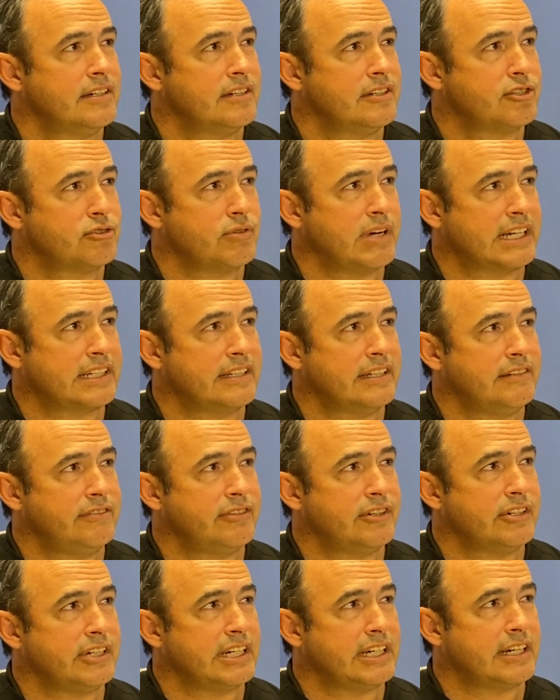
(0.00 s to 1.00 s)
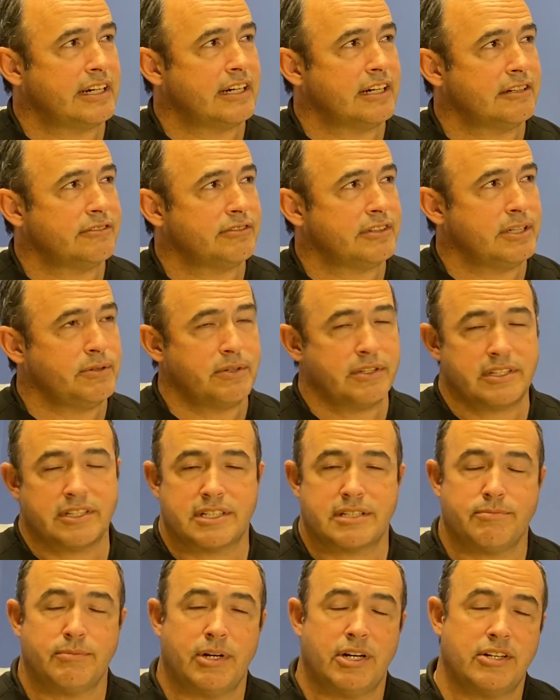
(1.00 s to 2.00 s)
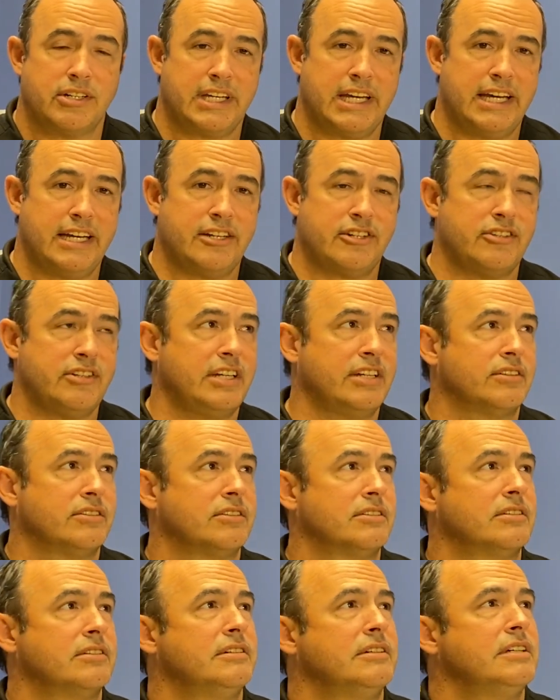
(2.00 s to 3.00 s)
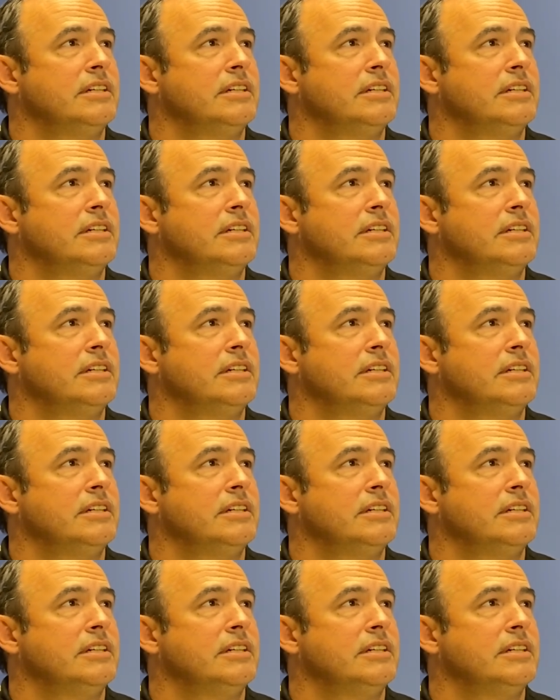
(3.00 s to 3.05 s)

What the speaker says: directed very carefully with a small gauge needle